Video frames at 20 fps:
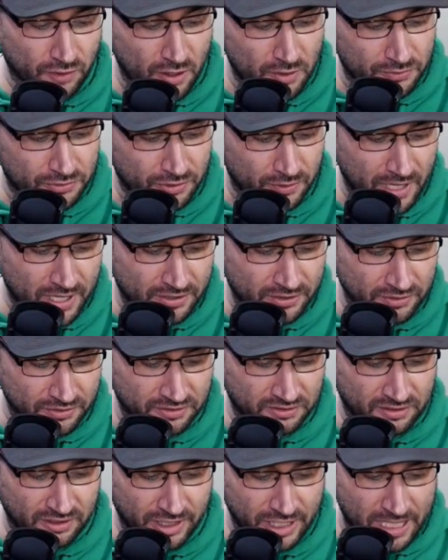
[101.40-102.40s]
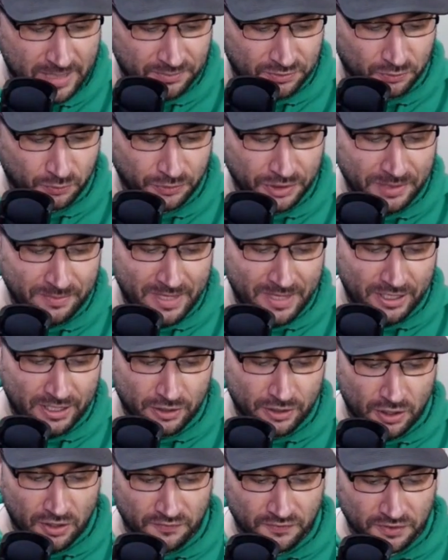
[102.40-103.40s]
director slams remake
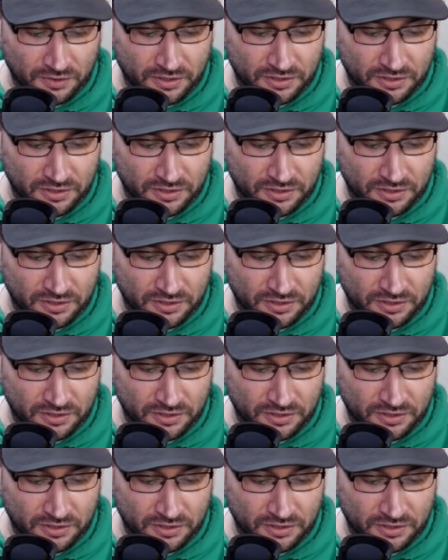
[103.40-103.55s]
over